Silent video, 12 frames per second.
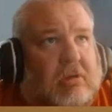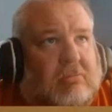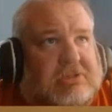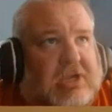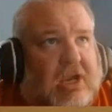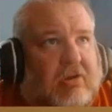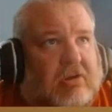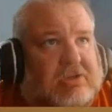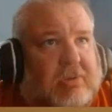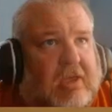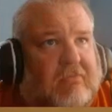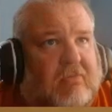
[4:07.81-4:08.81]
scarecrows
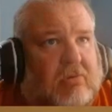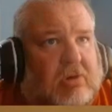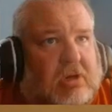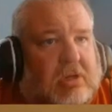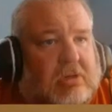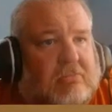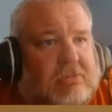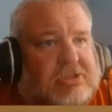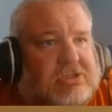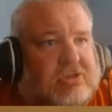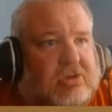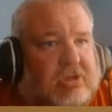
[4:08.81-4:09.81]
that we have going on, which
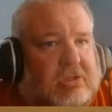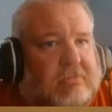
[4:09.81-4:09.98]
is good.